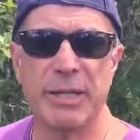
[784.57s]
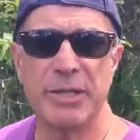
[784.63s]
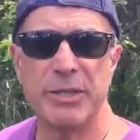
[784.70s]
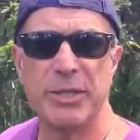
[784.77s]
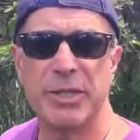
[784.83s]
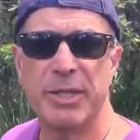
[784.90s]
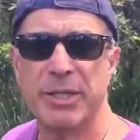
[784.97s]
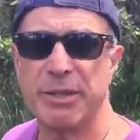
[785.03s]

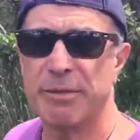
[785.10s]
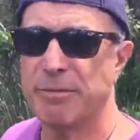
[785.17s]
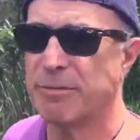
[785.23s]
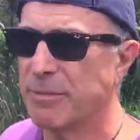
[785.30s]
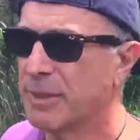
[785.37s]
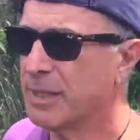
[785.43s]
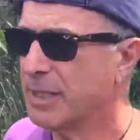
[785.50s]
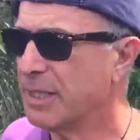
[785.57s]
you can
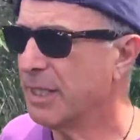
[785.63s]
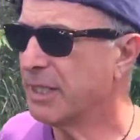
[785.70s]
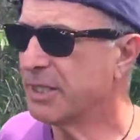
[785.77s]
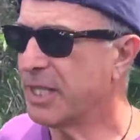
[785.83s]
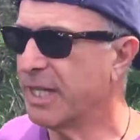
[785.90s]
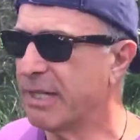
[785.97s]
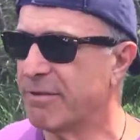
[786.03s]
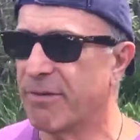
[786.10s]

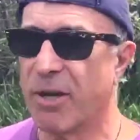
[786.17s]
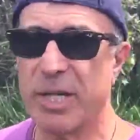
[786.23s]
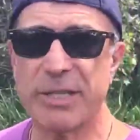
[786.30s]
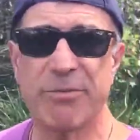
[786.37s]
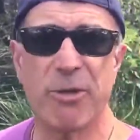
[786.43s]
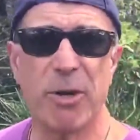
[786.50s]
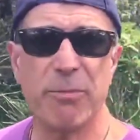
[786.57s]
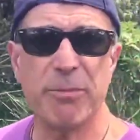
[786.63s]
seek advice
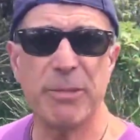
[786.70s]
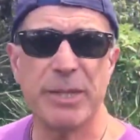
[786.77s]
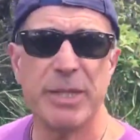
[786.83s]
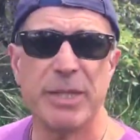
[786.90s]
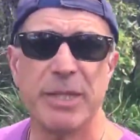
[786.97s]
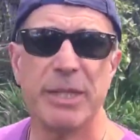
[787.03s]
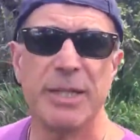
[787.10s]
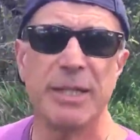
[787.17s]
from.
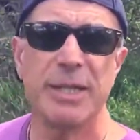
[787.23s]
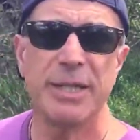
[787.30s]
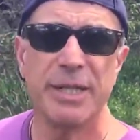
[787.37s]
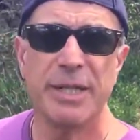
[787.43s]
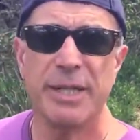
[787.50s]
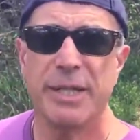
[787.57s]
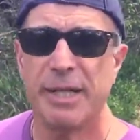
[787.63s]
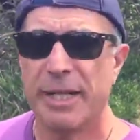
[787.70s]

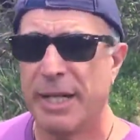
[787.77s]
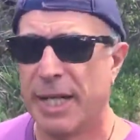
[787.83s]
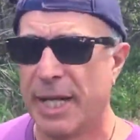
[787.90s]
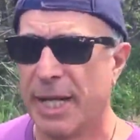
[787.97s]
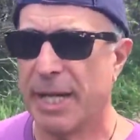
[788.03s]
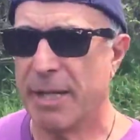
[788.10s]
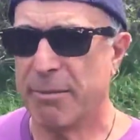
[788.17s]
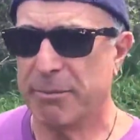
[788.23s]

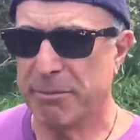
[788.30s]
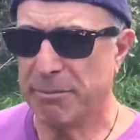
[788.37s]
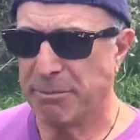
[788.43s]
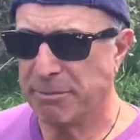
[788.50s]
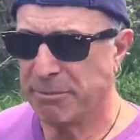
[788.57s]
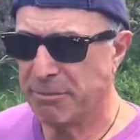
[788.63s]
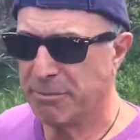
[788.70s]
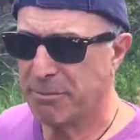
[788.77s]

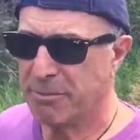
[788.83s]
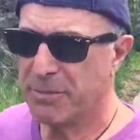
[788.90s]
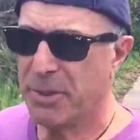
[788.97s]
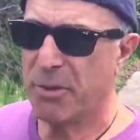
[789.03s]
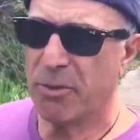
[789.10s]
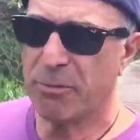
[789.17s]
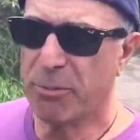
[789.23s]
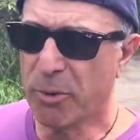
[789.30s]

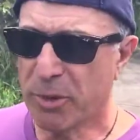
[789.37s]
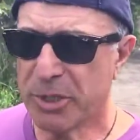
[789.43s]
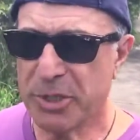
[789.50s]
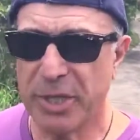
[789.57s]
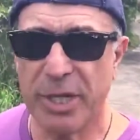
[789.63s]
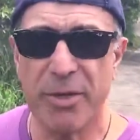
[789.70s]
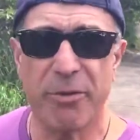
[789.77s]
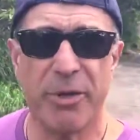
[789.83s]
There are books
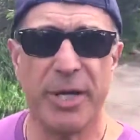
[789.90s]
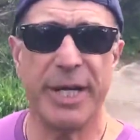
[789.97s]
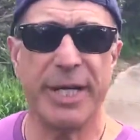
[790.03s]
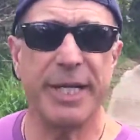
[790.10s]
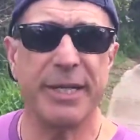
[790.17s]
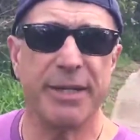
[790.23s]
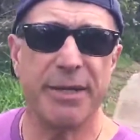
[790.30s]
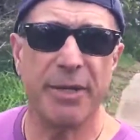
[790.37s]
you can
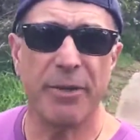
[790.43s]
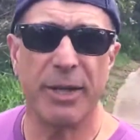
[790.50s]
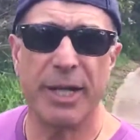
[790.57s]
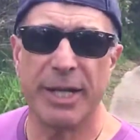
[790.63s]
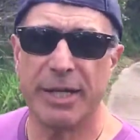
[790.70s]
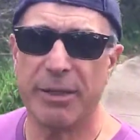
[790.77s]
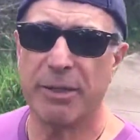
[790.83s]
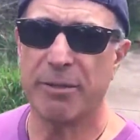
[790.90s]
read. There
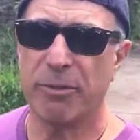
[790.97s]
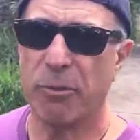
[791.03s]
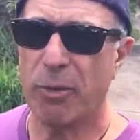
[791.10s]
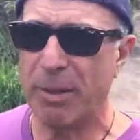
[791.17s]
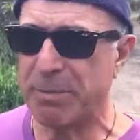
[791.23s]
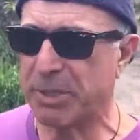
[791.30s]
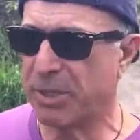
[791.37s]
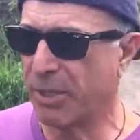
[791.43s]
are
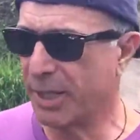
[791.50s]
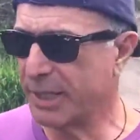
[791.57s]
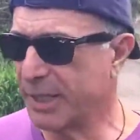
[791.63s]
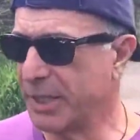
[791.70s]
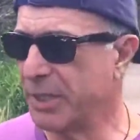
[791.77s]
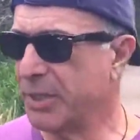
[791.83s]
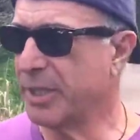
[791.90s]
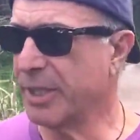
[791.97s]
websites
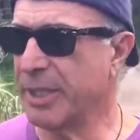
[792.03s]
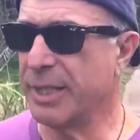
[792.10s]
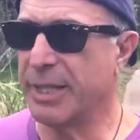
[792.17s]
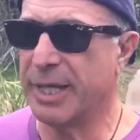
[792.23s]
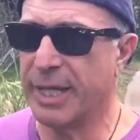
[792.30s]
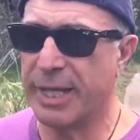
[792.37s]
that you can